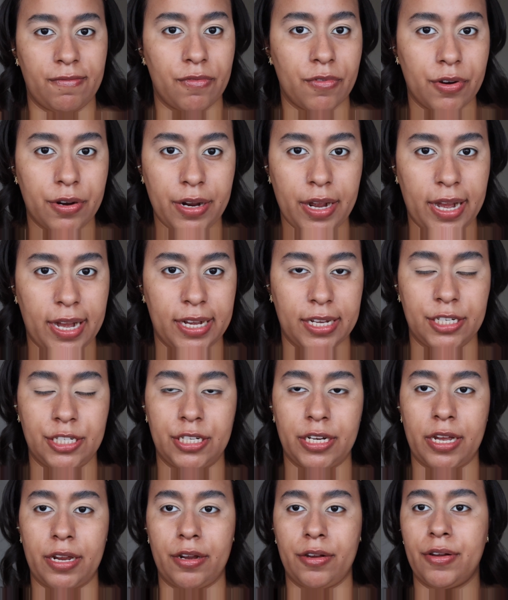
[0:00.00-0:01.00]
for
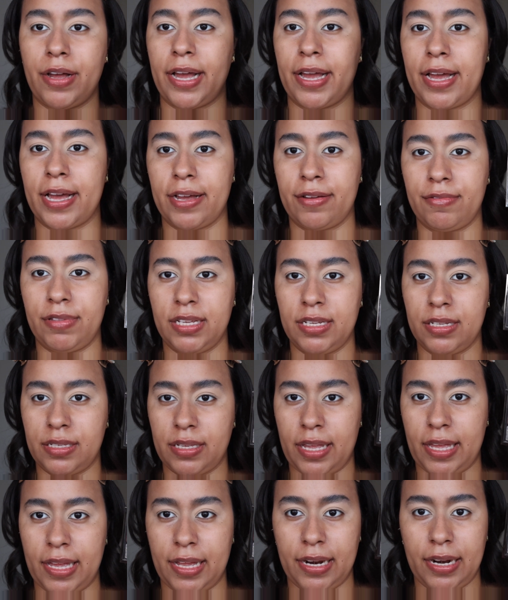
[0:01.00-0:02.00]
eyeshadow, I have
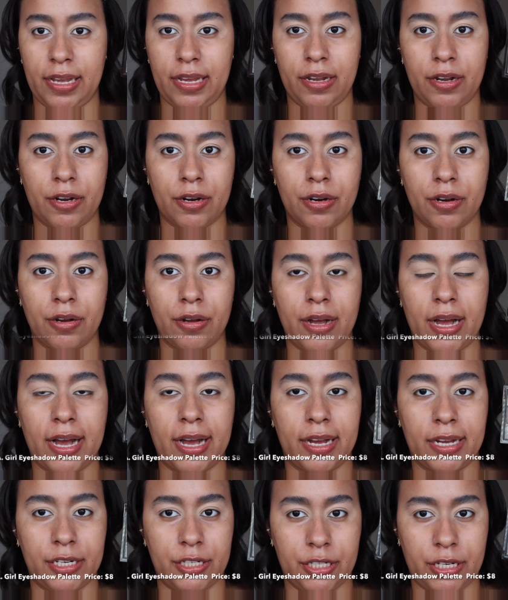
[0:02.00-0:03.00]
this LA Girl
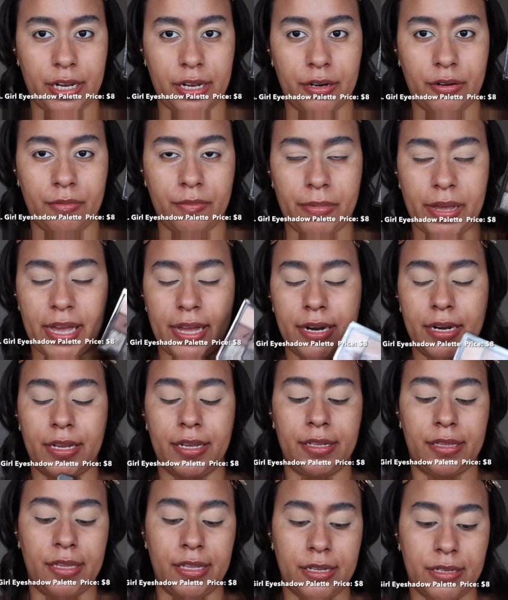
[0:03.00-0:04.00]
eyeshadow
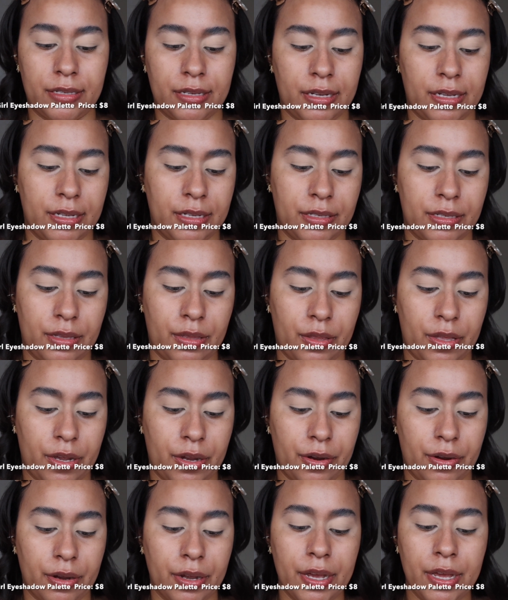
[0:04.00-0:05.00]
palette. This is
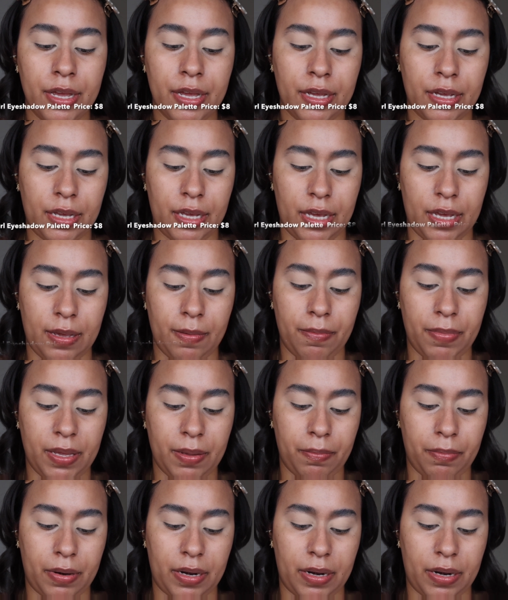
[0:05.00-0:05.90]
their Keep It